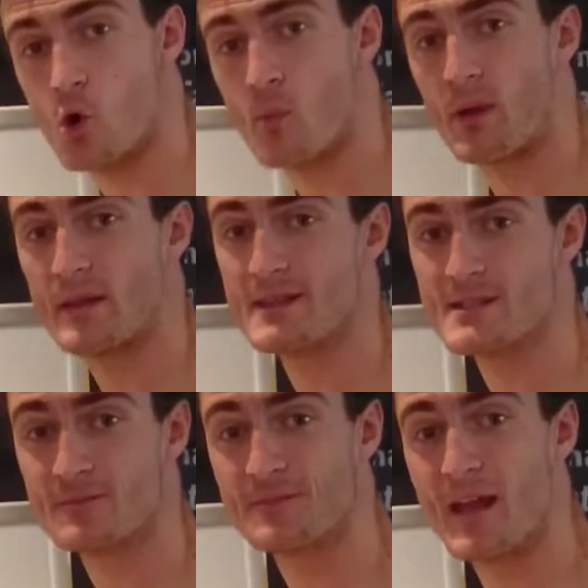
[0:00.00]
incorporate,
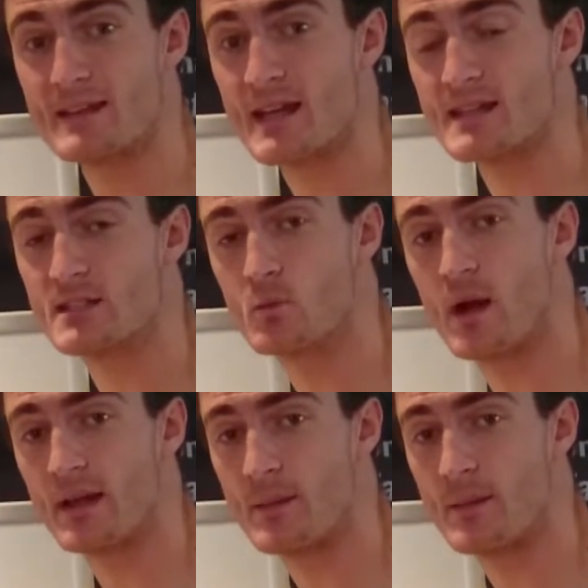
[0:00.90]
this is a fantastic way